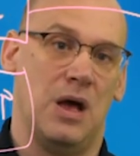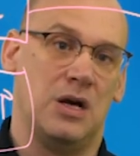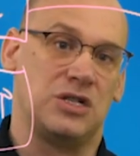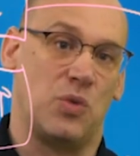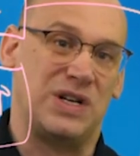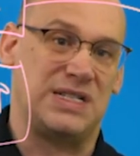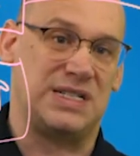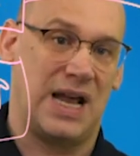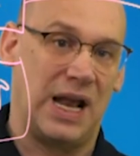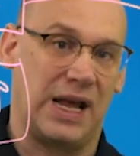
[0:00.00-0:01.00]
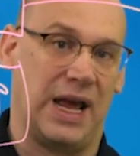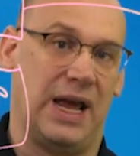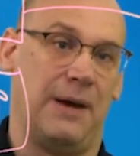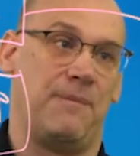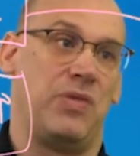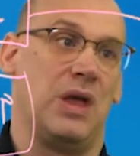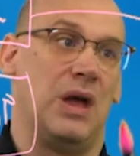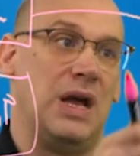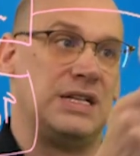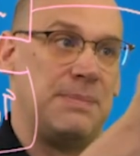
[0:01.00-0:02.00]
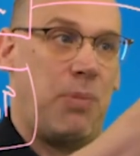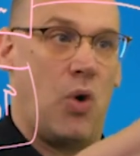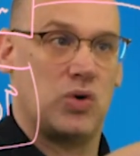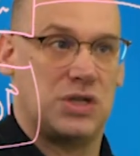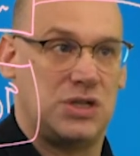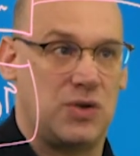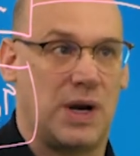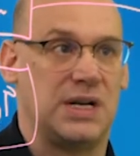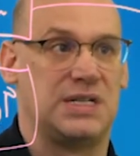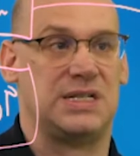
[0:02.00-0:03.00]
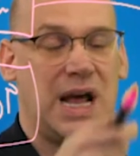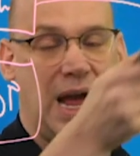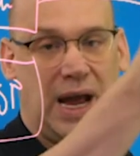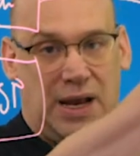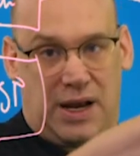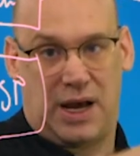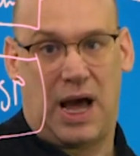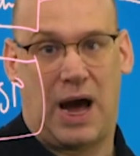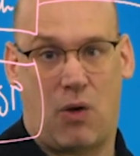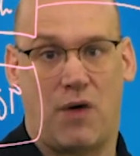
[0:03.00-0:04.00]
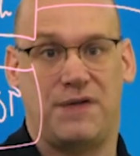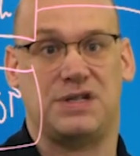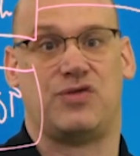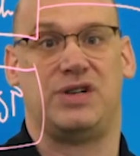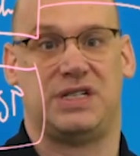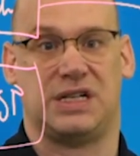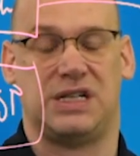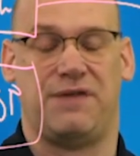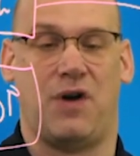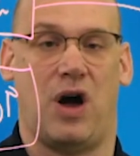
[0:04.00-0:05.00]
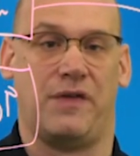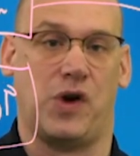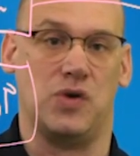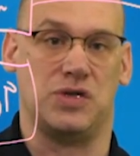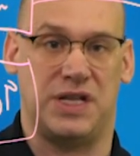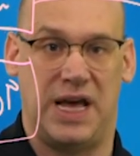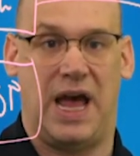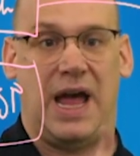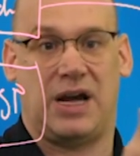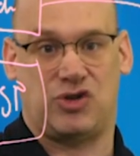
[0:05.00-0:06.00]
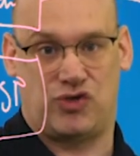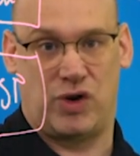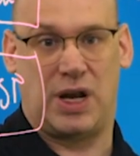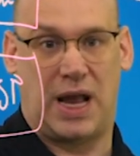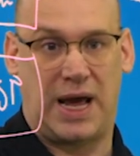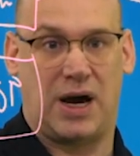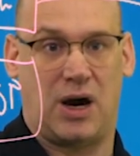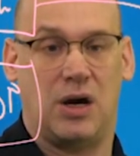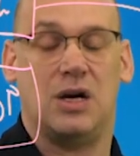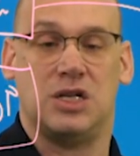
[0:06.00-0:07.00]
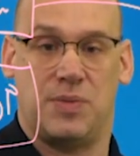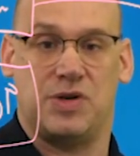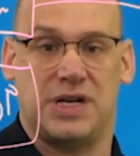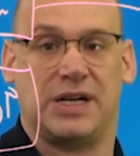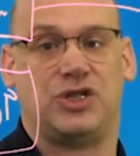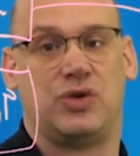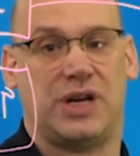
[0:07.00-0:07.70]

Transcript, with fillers: So when selling it, it's important to understand how Office 365 goes the extra layer to protect your